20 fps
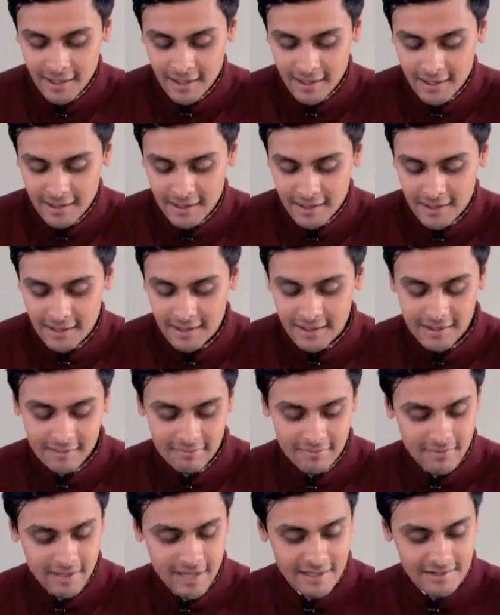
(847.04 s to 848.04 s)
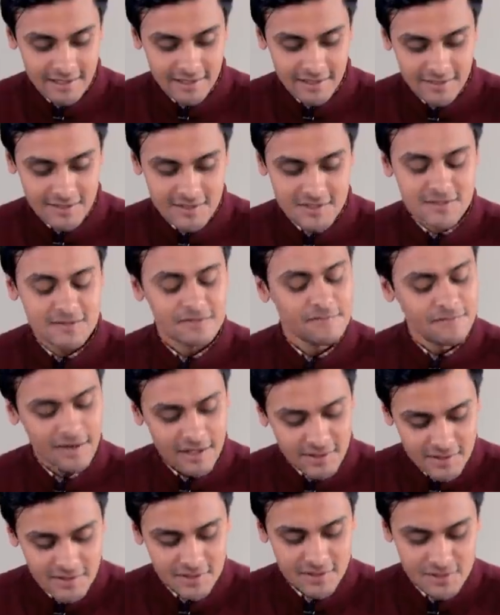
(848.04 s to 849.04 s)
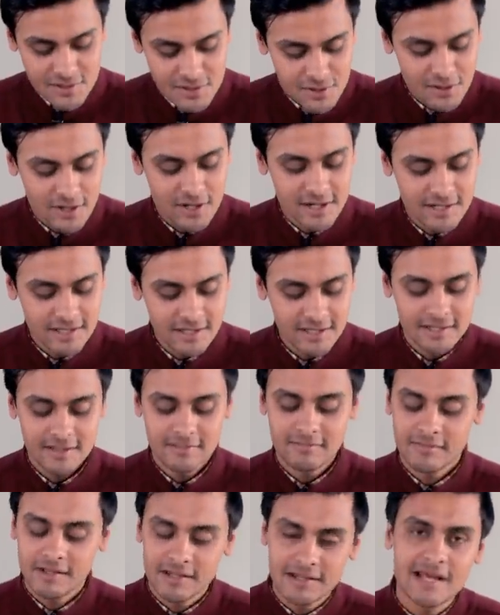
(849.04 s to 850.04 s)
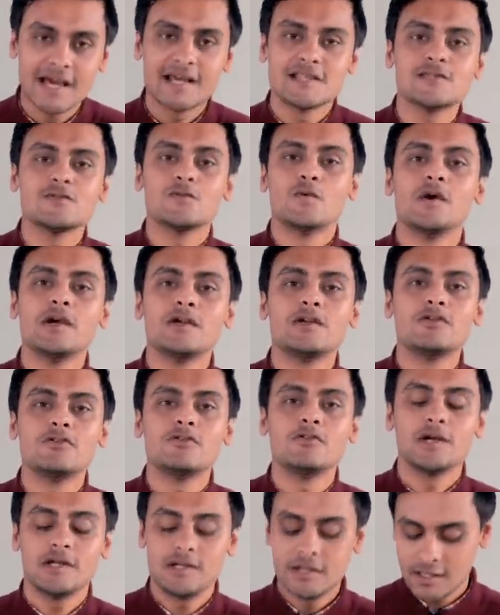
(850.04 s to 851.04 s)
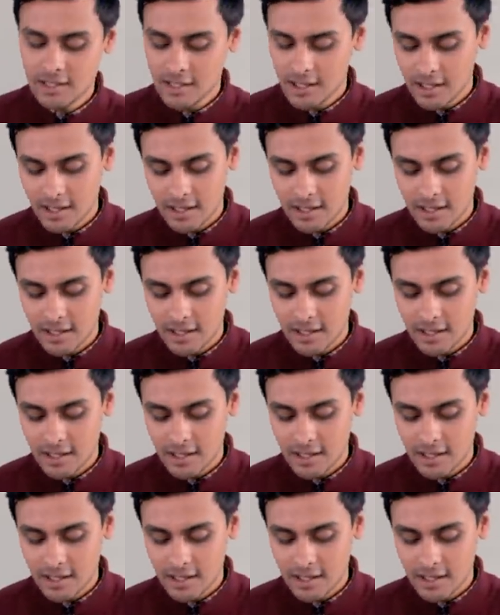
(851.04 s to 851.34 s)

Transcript: I think it's very sturdy. It has a weight to it.